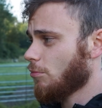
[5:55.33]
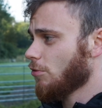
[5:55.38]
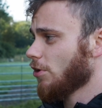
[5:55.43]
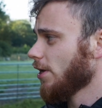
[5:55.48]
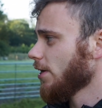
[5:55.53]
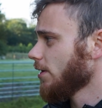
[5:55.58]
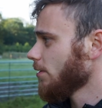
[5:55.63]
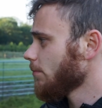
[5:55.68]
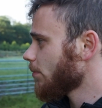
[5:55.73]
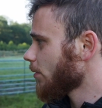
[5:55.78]

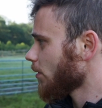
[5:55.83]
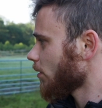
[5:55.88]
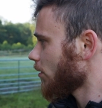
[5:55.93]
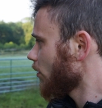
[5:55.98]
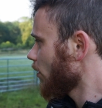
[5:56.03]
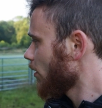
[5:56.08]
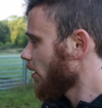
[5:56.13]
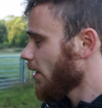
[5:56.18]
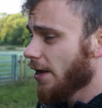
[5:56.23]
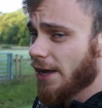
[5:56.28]
brilliant but
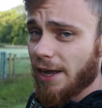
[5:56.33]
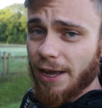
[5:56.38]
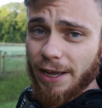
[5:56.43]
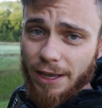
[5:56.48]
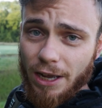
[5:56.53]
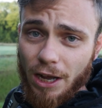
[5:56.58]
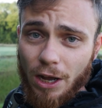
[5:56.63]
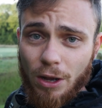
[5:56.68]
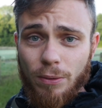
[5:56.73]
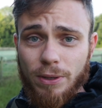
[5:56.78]
hey
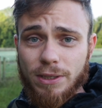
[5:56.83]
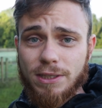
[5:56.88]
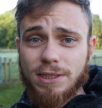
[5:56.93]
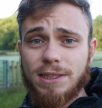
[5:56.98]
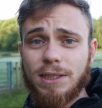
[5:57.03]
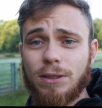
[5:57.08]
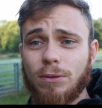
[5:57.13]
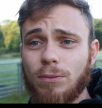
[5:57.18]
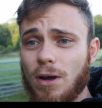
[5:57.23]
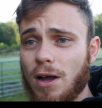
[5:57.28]
ho it's
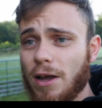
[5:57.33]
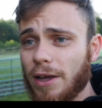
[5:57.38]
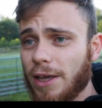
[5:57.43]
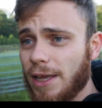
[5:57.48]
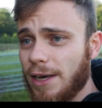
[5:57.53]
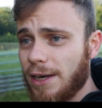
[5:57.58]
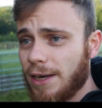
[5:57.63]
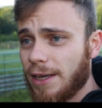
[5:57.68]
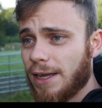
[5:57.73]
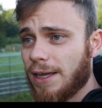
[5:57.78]
still
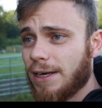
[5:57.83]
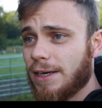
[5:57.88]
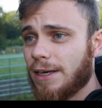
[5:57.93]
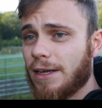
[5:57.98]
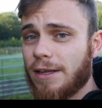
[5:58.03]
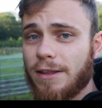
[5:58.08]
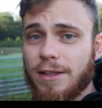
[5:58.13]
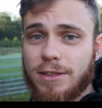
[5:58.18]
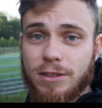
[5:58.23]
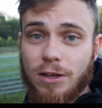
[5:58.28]
working and
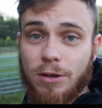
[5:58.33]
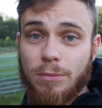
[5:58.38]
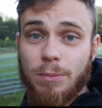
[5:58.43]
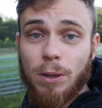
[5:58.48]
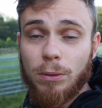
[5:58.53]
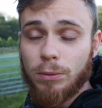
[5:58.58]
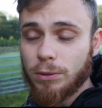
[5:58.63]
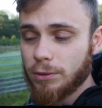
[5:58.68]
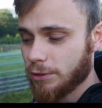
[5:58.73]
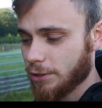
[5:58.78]
uh, there's no
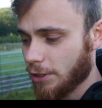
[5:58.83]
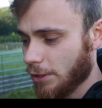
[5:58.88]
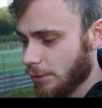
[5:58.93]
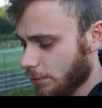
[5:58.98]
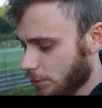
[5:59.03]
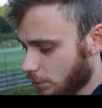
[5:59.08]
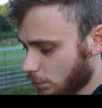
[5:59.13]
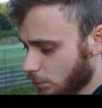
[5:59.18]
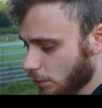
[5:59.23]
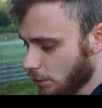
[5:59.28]
mold so
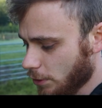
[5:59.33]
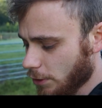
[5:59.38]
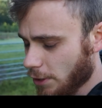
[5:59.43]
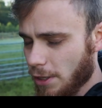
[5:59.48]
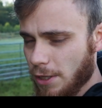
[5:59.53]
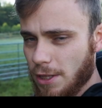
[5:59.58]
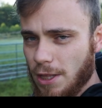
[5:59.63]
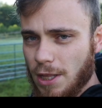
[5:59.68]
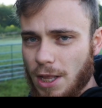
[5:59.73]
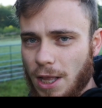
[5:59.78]
it's all good
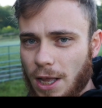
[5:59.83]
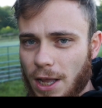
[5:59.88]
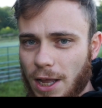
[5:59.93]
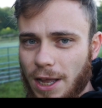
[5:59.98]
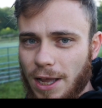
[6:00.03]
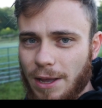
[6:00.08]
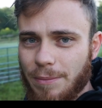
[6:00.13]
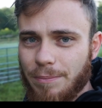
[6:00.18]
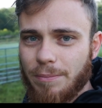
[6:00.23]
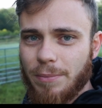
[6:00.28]

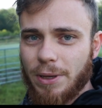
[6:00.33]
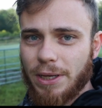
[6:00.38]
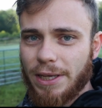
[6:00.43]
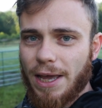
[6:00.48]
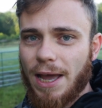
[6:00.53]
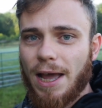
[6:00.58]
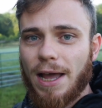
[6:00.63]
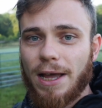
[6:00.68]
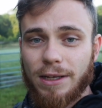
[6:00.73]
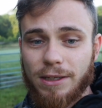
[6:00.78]
um, but
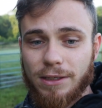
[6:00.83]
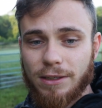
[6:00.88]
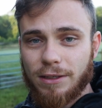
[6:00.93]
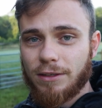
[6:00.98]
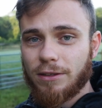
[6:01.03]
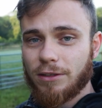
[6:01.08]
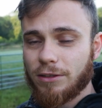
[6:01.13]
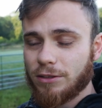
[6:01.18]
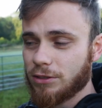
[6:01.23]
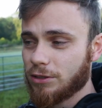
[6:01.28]
yeah
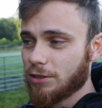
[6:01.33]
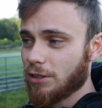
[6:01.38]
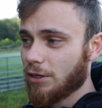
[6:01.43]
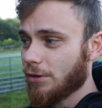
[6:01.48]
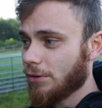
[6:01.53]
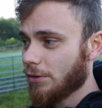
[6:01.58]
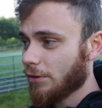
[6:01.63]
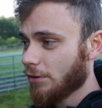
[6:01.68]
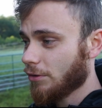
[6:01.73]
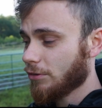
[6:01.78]
so
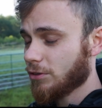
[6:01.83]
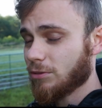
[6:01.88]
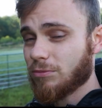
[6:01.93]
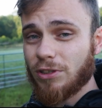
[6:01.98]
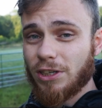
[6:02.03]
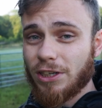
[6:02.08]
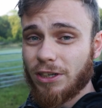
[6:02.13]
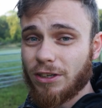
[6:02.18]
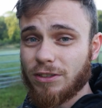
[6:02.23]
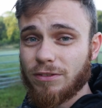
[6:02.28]
i've got some
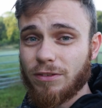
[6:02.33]
really nice